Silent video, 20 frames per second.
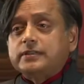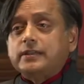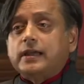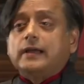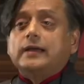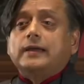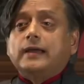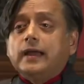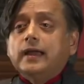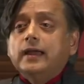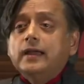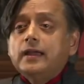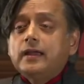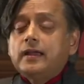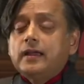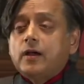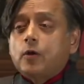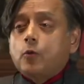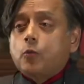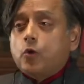and hunger,
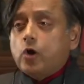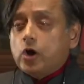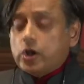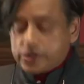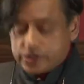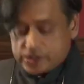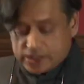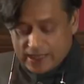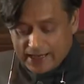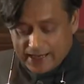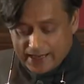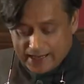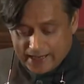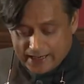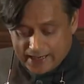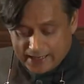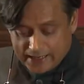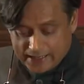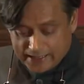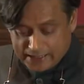was,
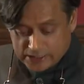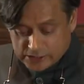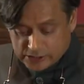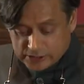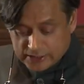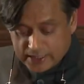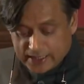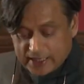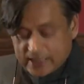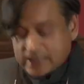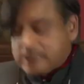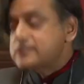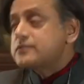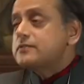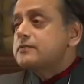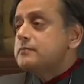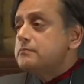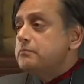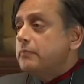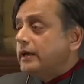in today's
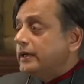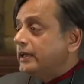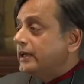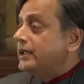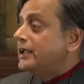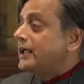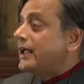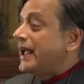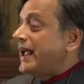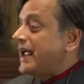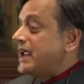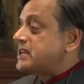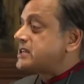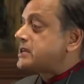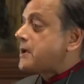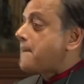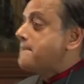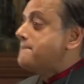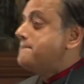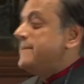money,
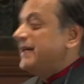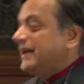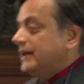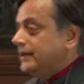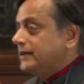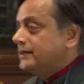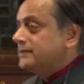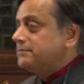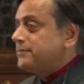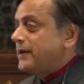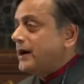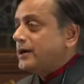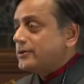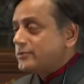£8 billion.